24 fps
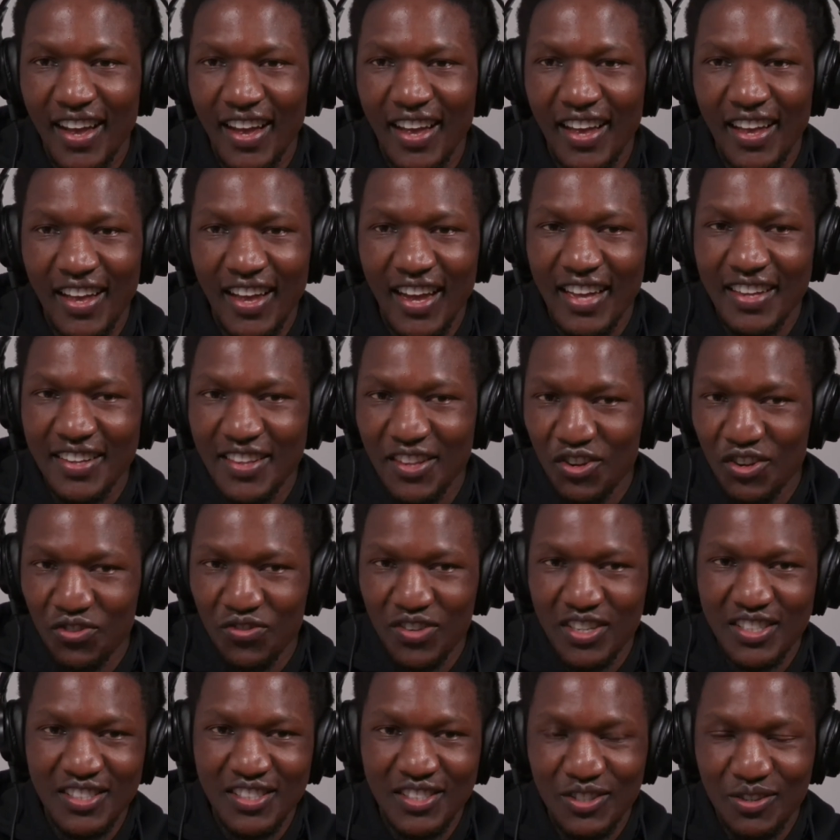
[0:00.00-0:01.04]
at the
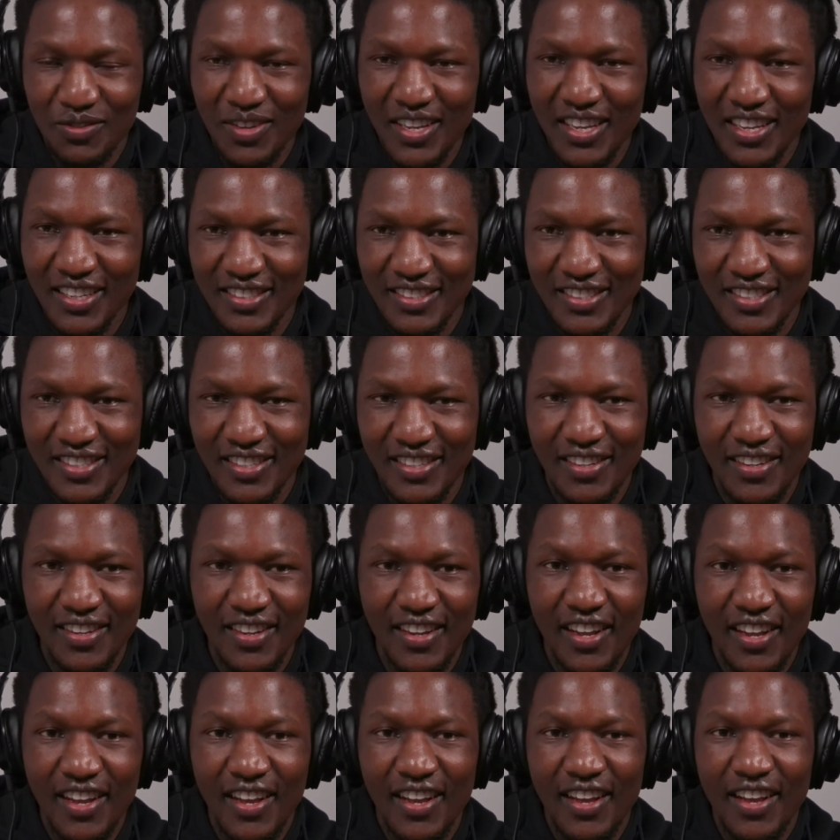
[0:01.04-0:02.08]
University of Kent.
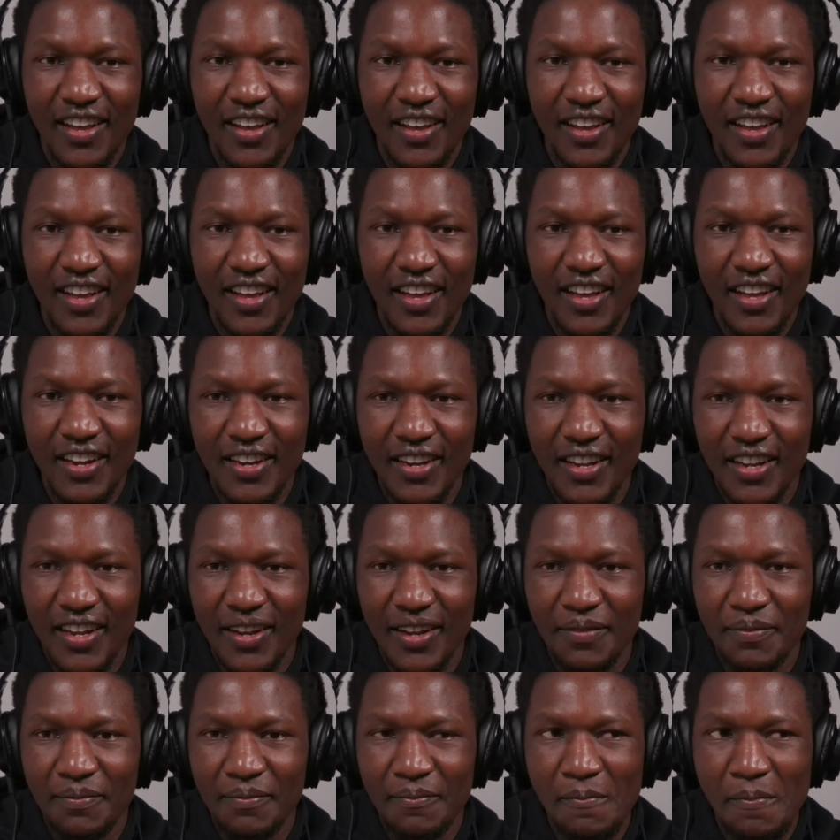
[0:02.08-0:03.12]
And
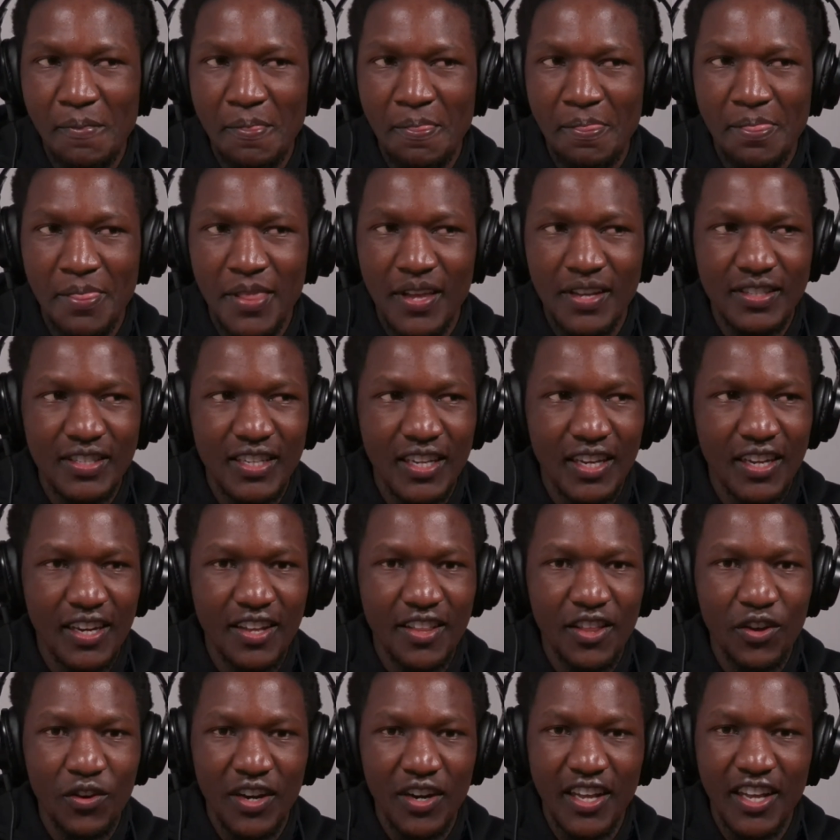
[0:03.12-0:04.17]
there's another
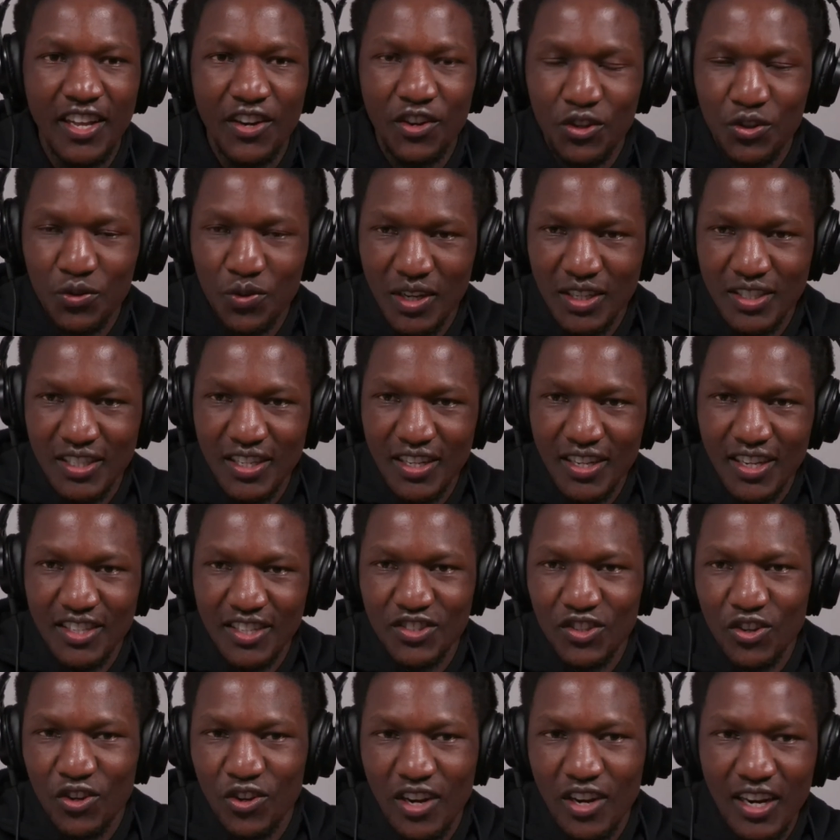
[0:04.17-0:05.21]
one, Heriot Watt, here in
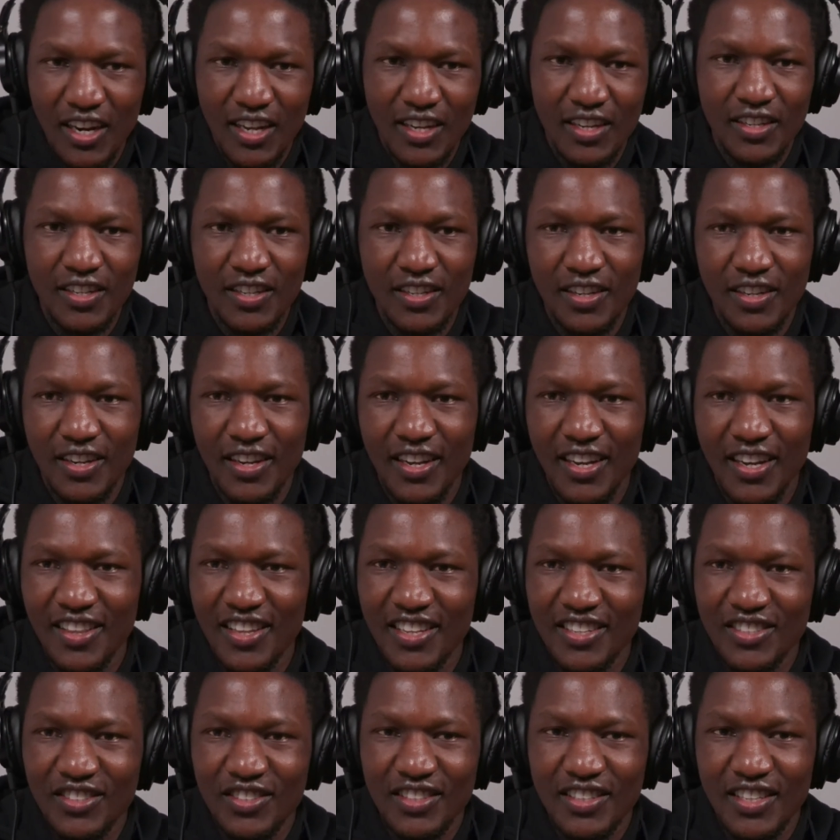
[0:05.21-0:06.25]
Scotland. And
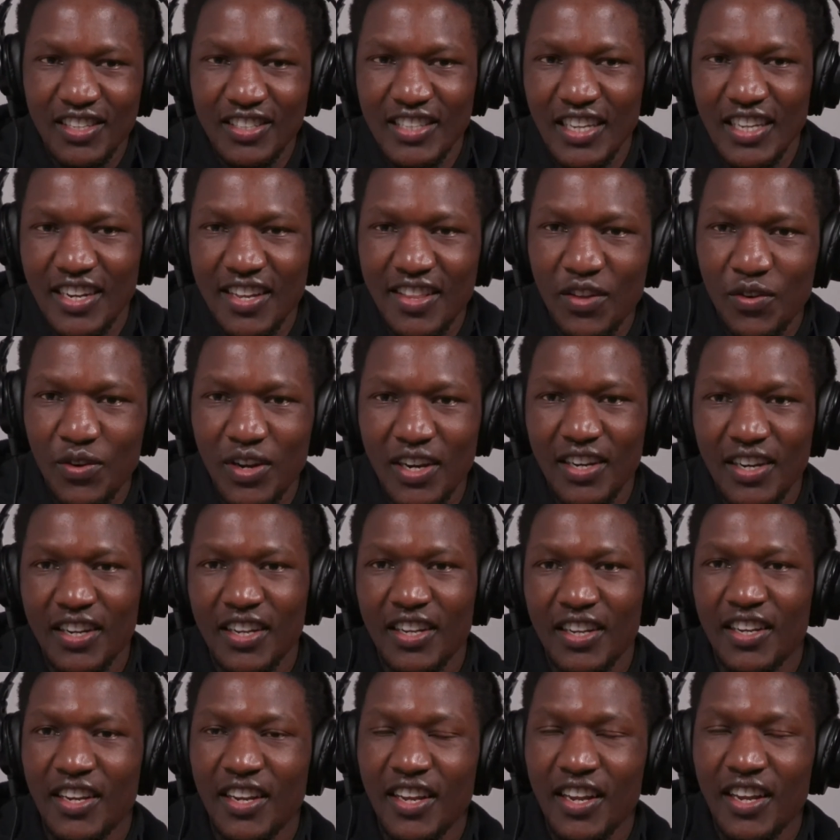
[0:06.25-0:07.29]
there's another one
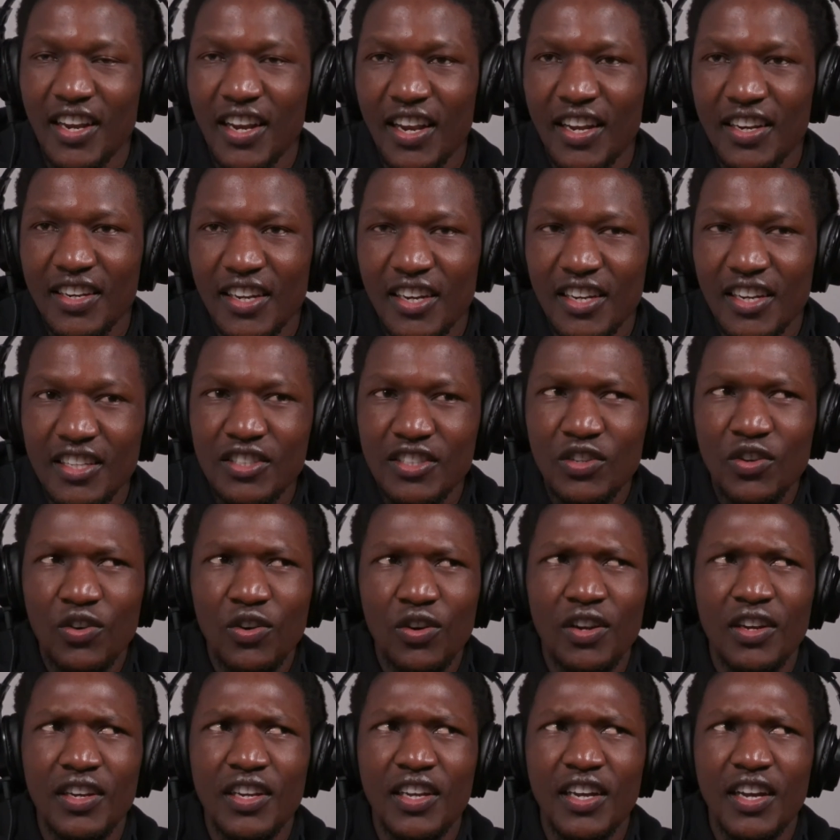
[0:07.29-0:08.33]
in London. It's
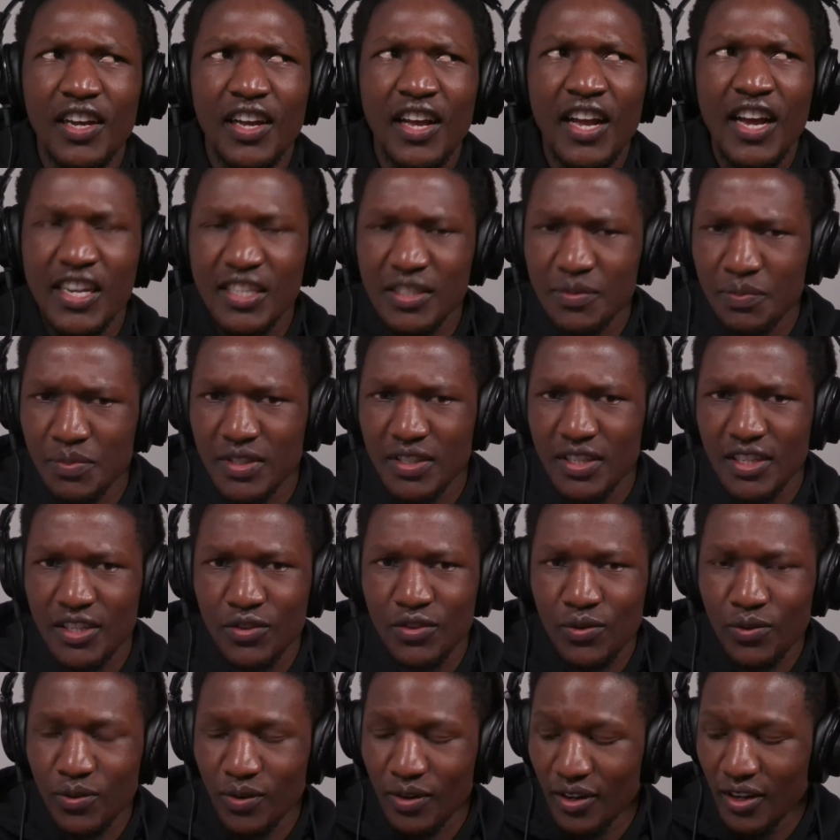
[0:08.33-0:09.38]
called Cass Business
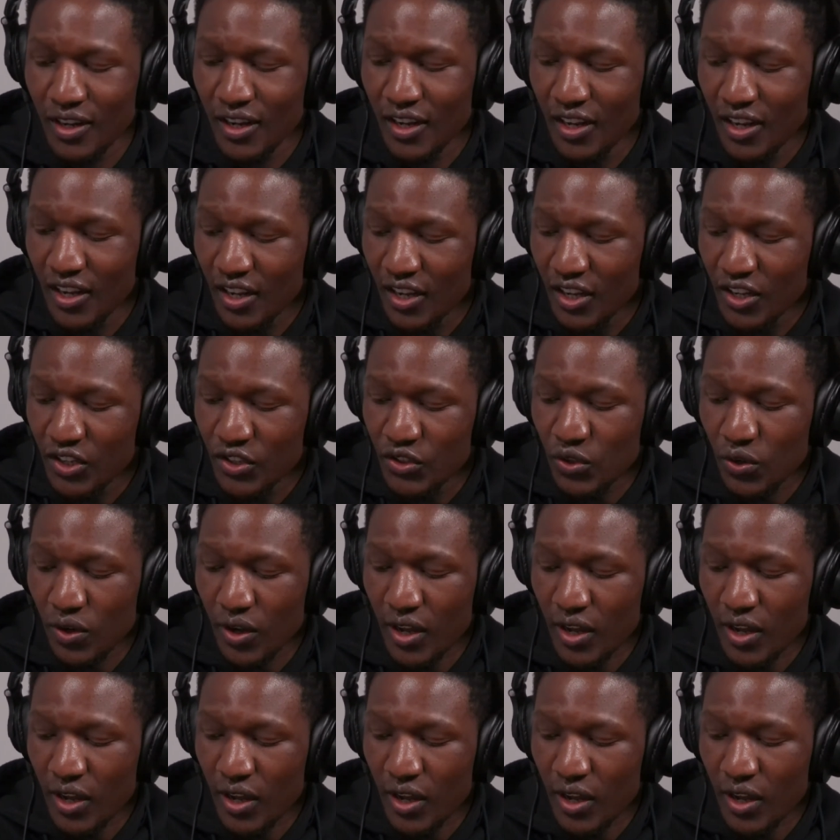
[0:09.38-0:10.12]
School. So